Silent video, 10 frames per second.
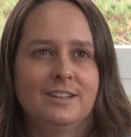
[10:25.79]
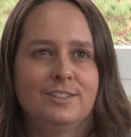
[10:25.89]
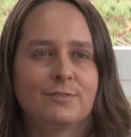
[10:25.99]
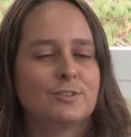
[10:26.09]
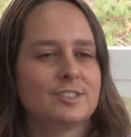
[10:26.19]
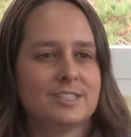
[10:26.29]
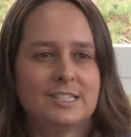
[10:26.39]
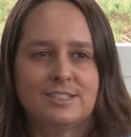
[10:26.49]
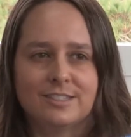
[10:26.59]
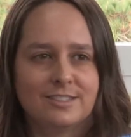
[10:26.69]
Different
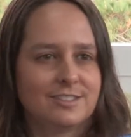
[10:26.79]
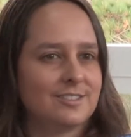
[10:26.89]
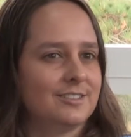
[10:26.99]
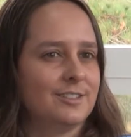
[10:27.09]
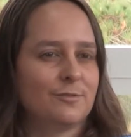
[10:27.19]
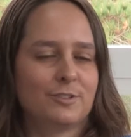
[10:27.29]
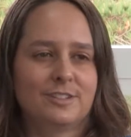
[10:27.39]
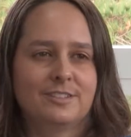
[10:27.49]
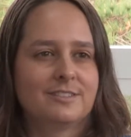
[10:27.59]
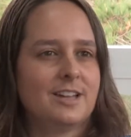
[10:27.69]
seasons,
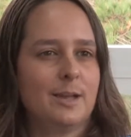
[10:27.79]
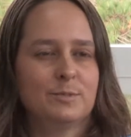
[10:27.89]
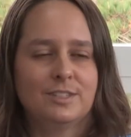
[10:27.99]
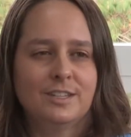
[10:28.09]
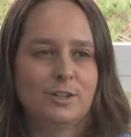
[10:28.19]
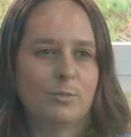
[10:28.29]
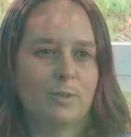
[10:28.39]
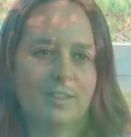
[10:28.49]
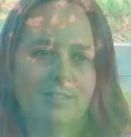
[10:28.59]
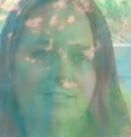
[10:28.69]
different times of year when